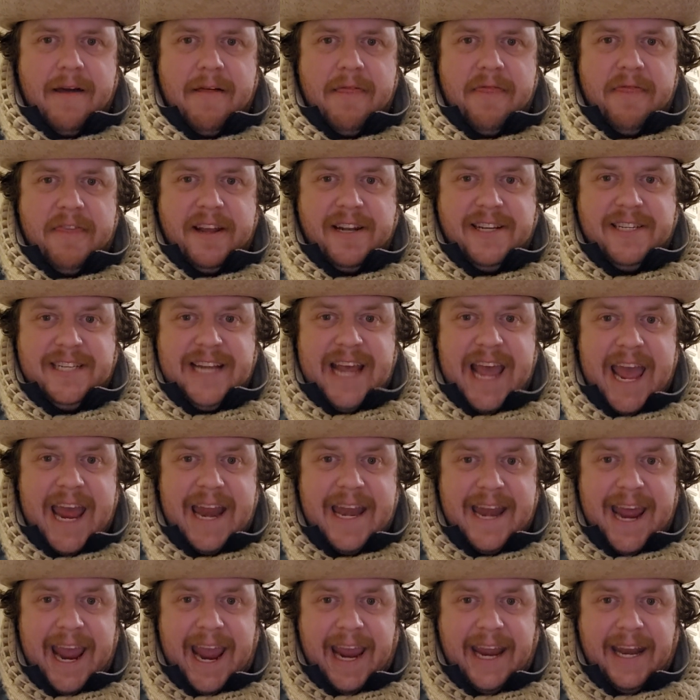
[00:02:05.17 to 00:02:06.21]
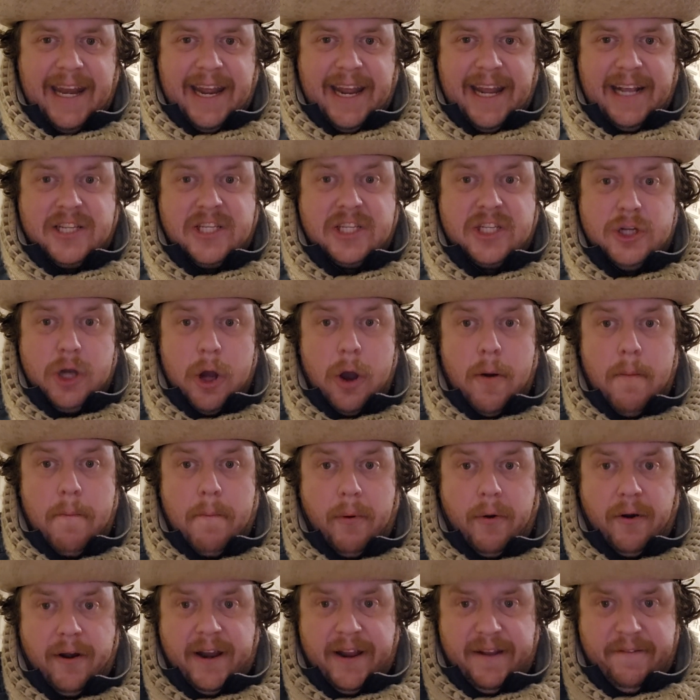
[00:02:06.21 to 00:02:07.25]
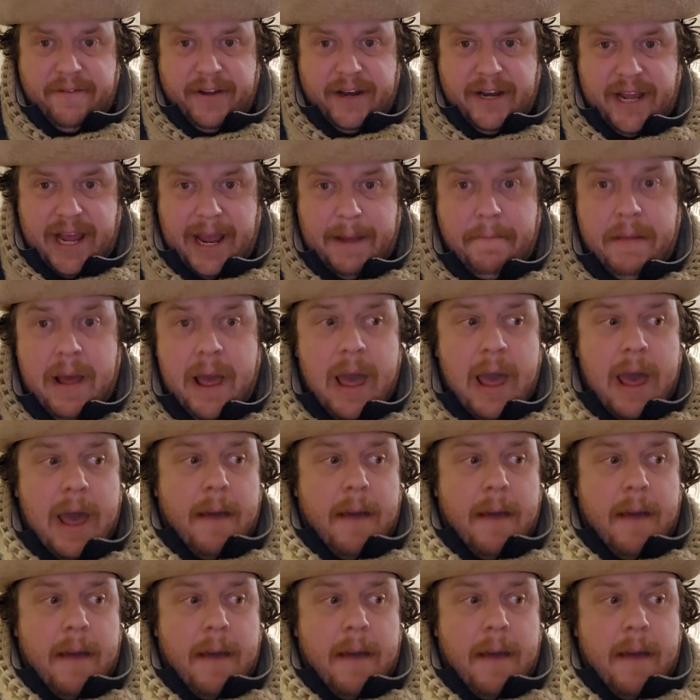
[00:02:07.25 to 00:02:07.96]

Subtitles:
the 1080 snowboarding video game